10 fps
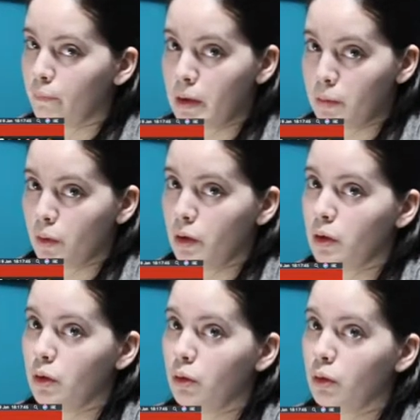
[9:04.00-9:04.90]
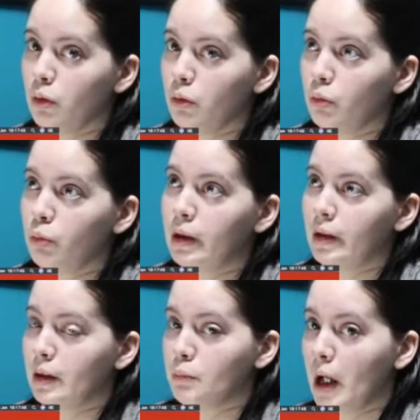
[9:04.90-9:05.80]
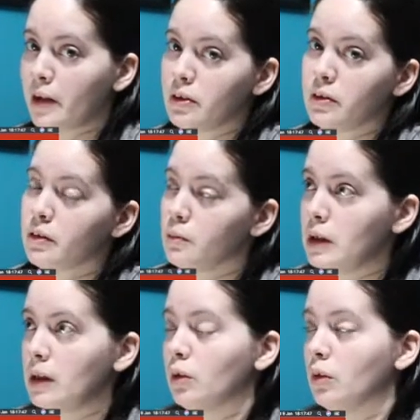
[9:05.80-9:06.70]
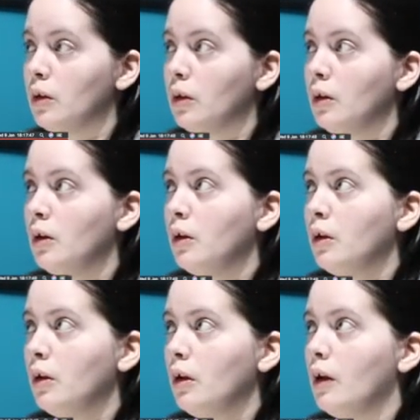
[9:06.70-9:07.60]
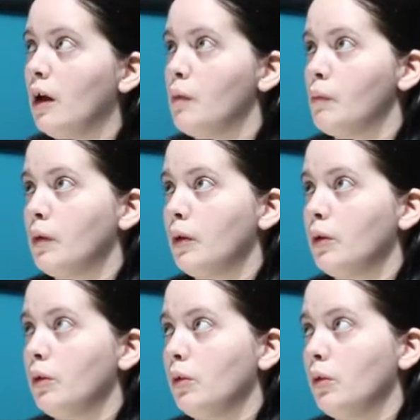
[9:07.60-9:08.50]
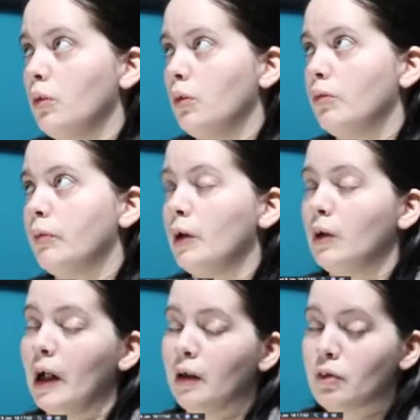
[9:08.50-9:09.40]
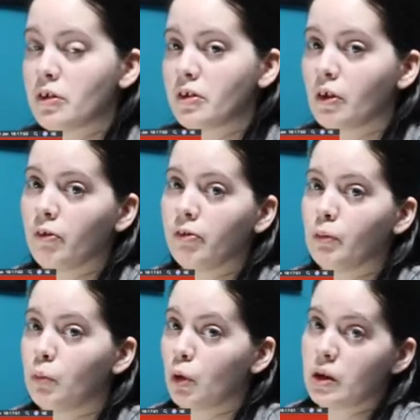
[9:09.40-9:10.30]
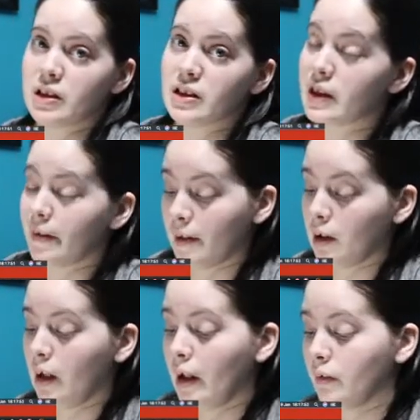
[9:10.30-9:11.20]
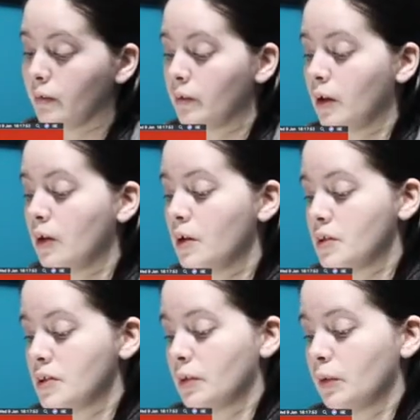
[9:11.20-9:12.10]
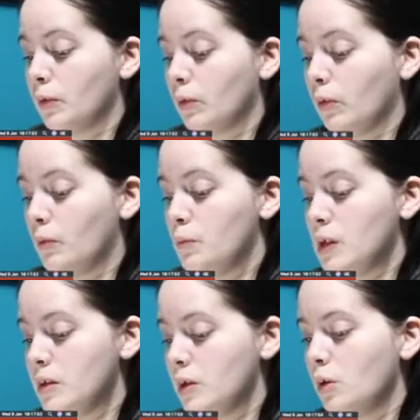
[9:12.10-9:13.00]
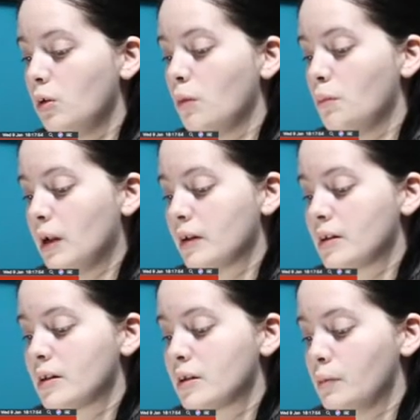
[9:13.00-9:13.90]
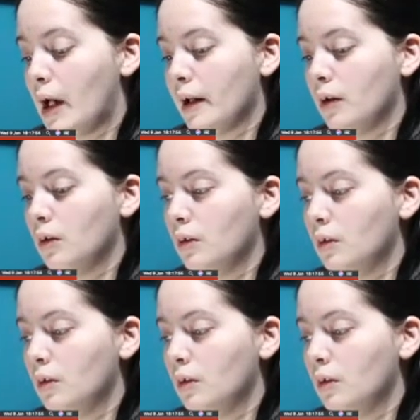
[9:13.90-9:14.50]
people who really mattered to me, or who felt I was of importance in their life. So miss you but smile.